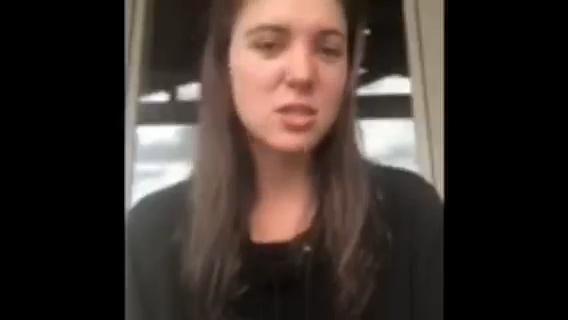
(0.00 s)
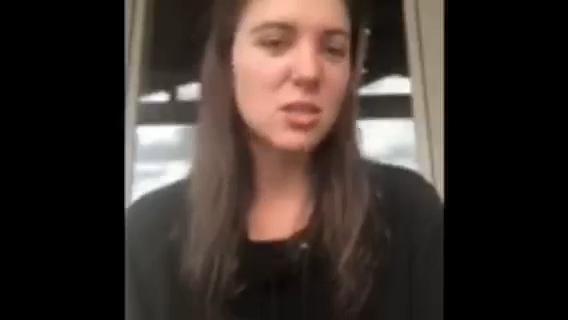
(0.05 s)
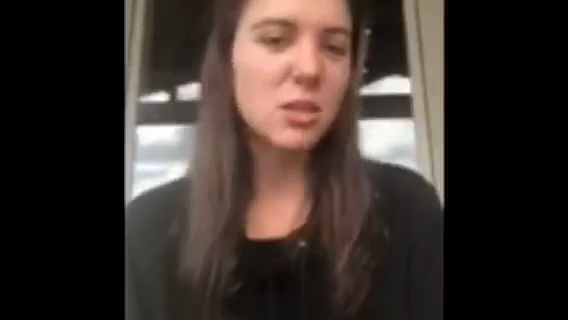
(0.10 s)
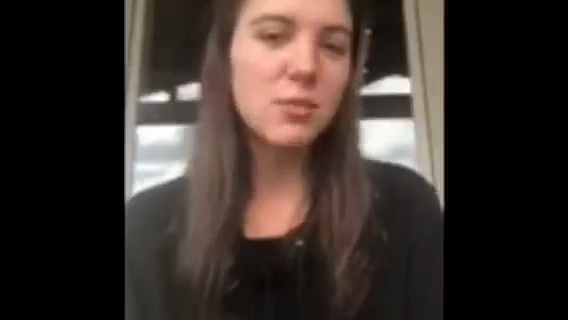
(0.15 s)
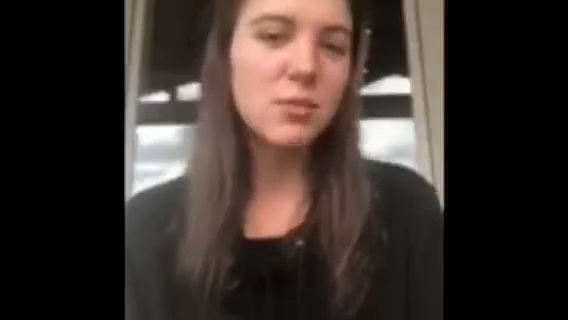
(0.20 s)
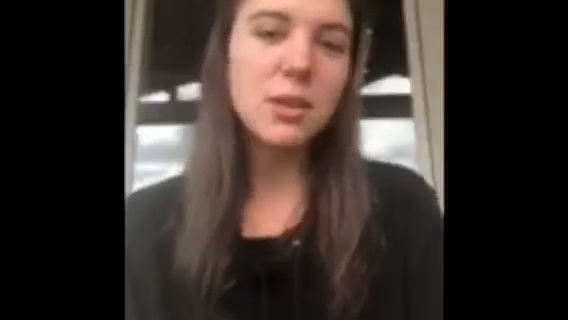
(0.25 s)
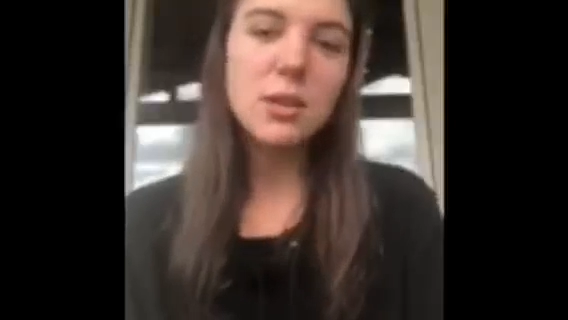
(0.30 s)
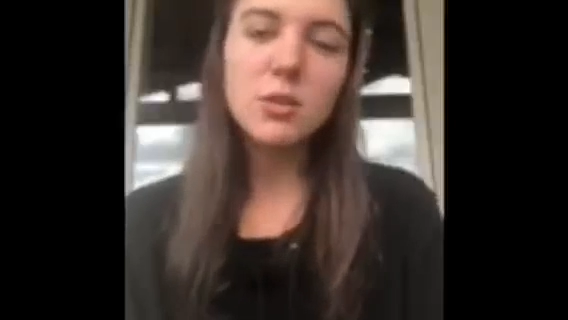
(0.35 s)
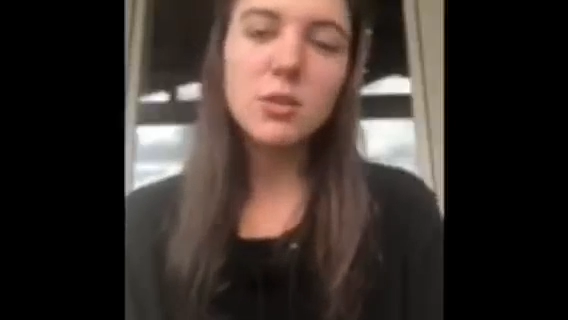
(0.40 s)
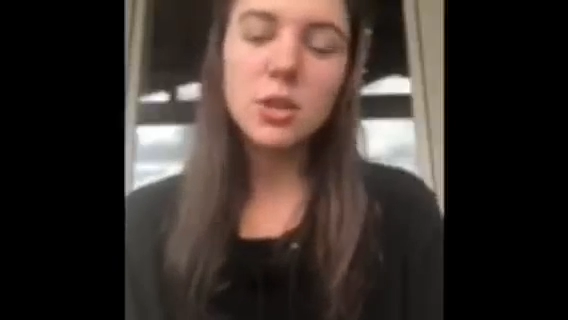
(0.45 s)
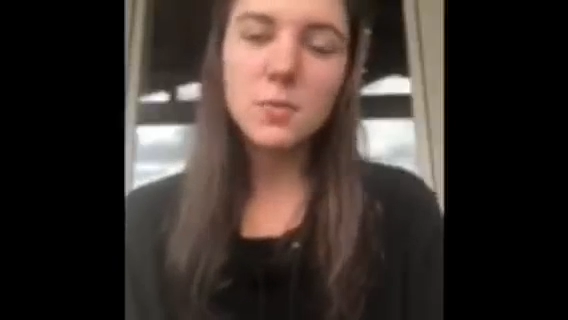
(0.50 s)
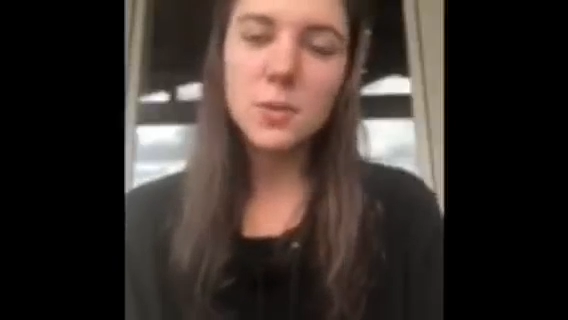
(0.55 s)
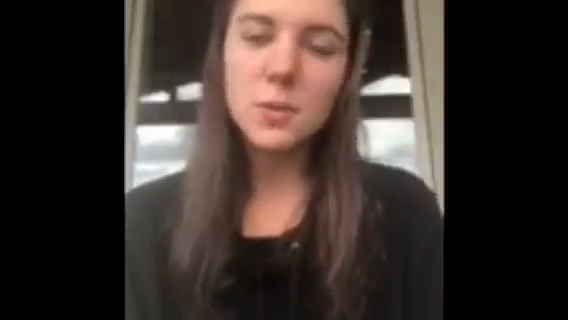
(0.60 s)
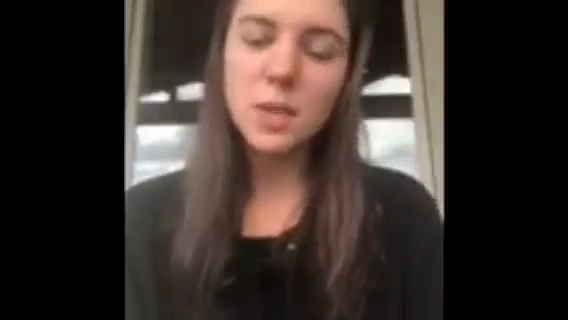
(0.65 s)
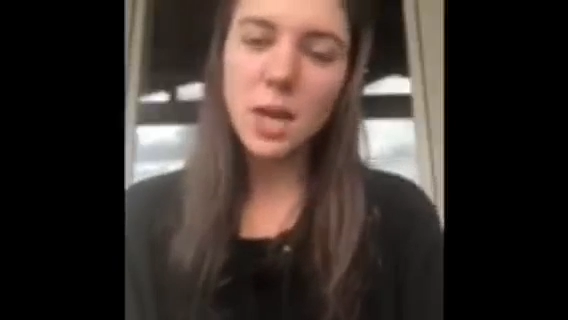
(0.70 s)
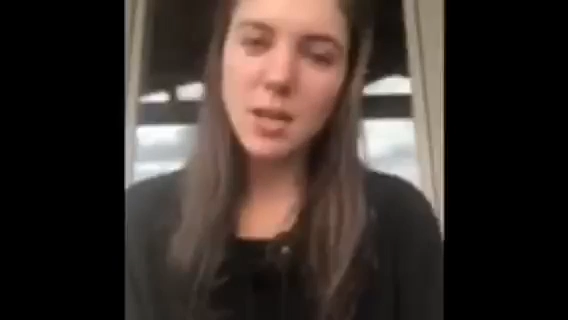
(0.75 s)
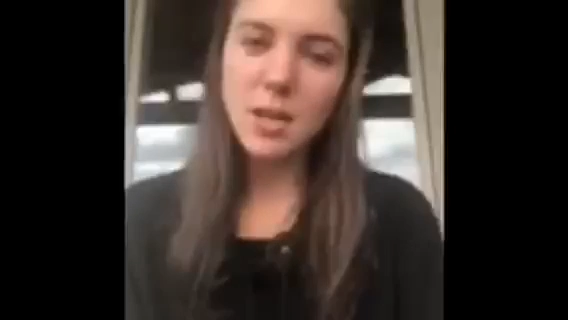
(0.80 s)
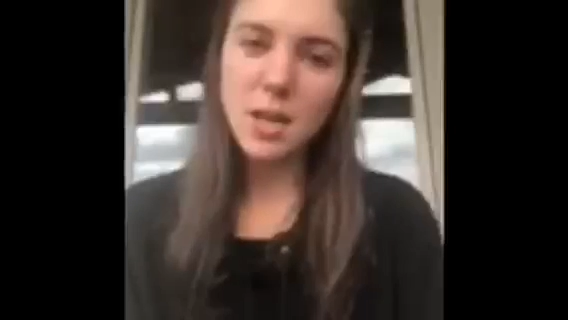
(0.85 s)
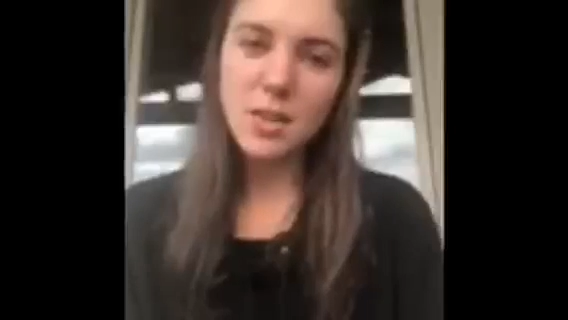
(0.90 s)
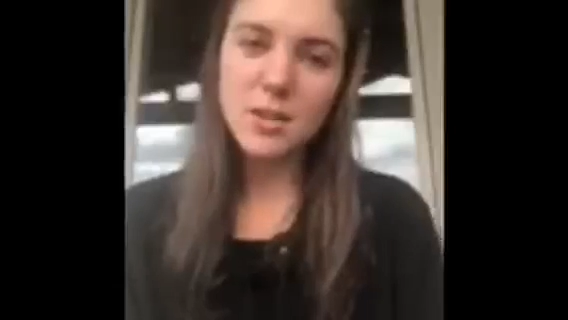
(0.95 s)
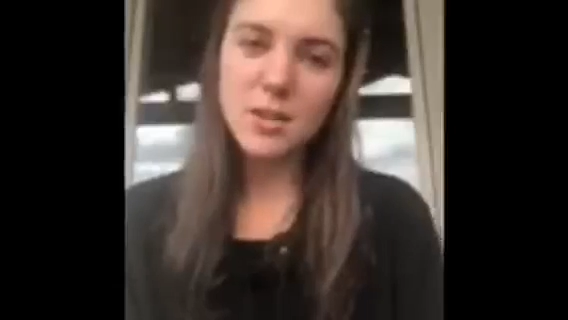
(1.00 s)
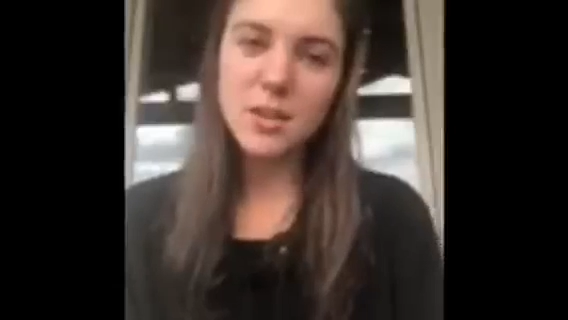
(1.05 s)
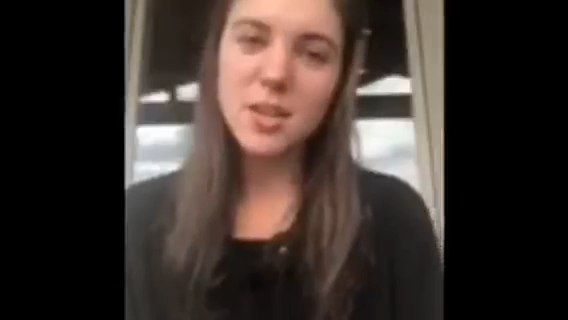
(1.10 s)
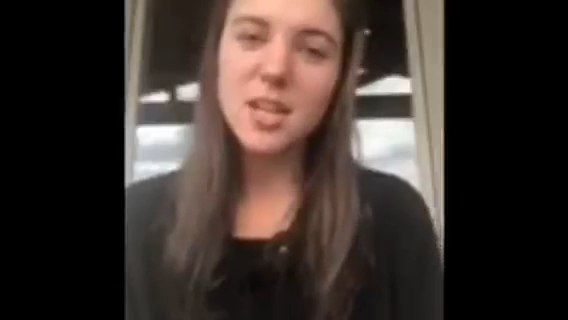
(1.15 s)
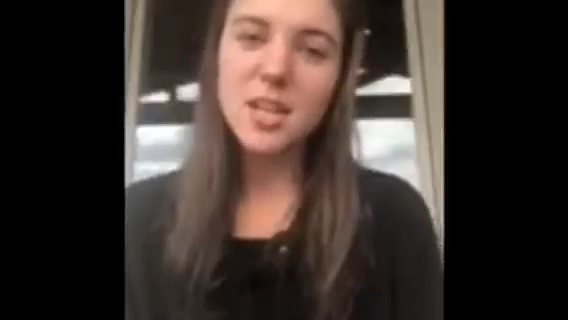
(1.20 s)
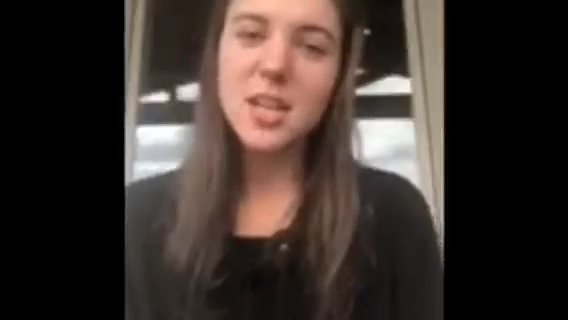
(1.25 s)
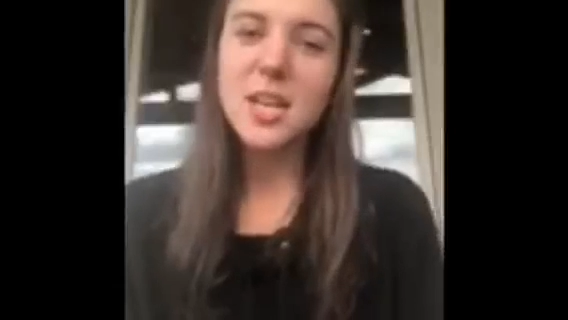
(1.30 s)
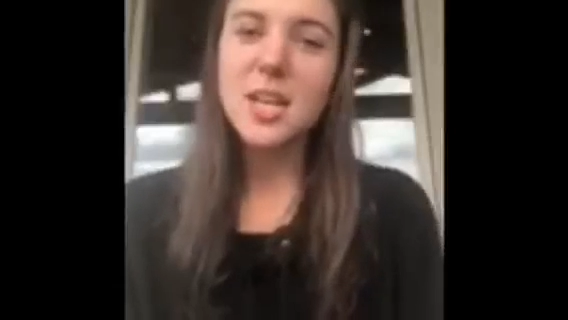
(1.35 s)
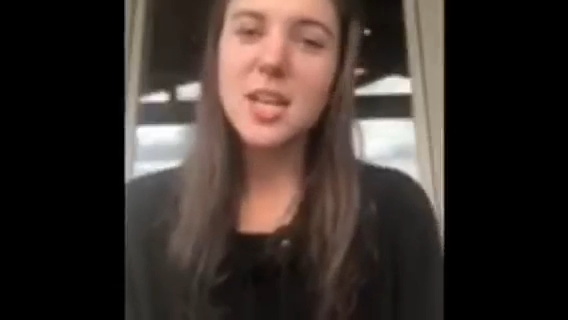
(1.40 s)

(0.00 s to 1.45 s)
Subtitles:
so incorporate another